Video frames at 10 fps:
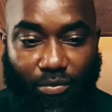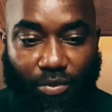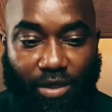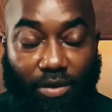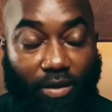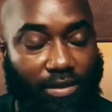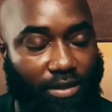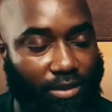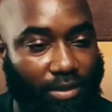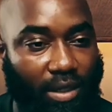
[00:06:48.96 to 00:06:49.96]
We're going
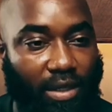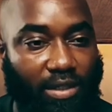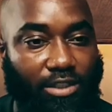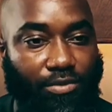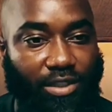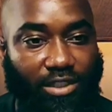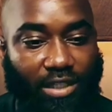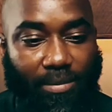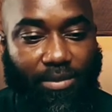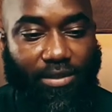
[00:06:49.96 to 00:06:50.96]
to do is 3
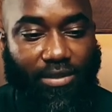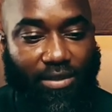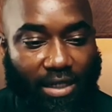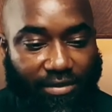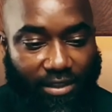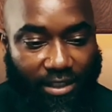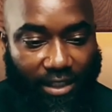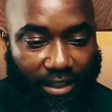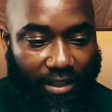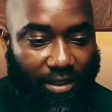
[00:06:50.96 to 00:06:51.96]
chapters every
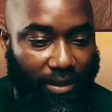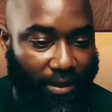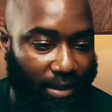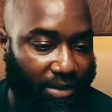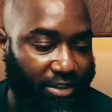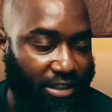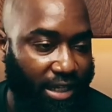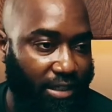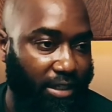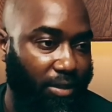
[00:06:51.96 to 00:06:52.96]
day, every
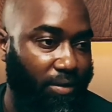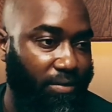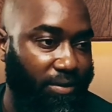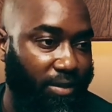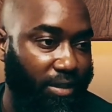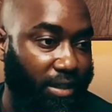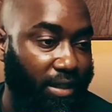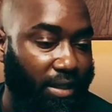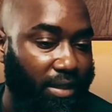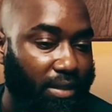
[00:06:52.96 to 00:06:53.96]
Saturday going forward.
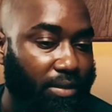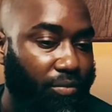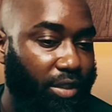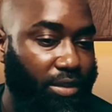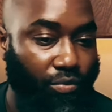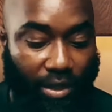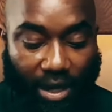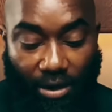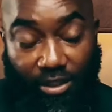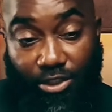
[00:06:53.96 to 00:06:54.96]
We
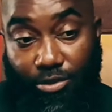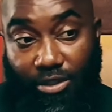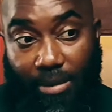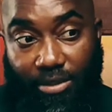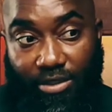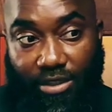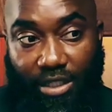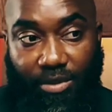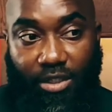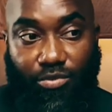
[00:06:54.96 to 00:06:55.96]
had only 2 chapters
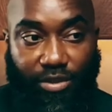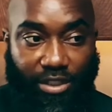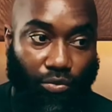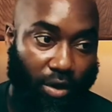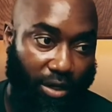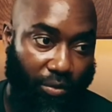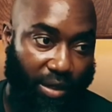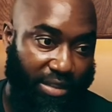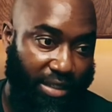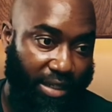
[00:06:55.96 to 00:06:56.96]
today because we did one on
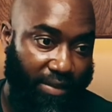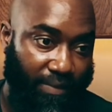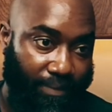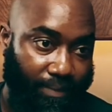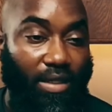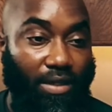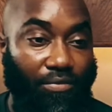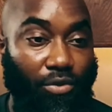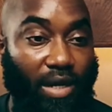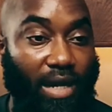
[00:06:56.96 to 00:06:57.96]
Wednesday. If
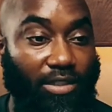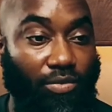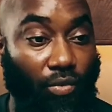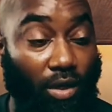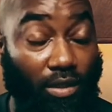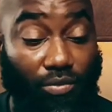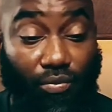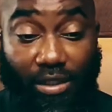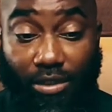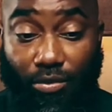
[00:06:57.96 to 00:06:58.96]
you guys want,
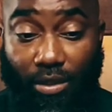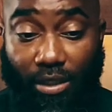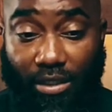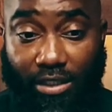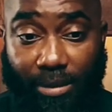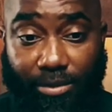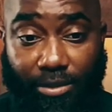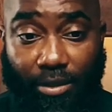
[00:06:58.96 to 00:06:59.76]
we can do another chapter